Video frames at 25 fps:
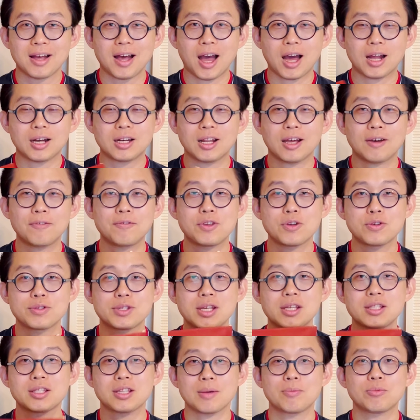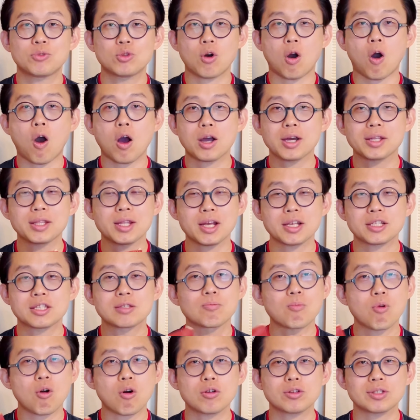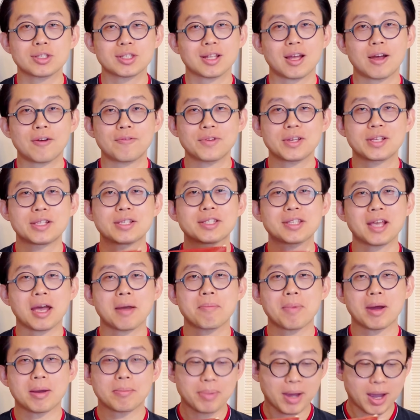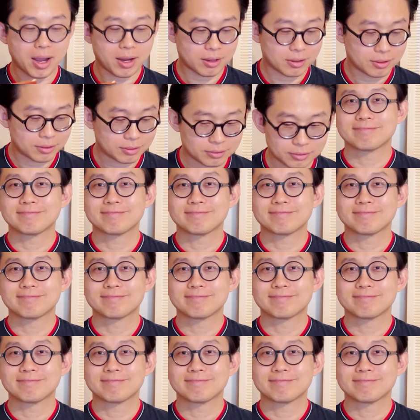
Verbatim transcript: I love using them to organize small stuff inside my bag.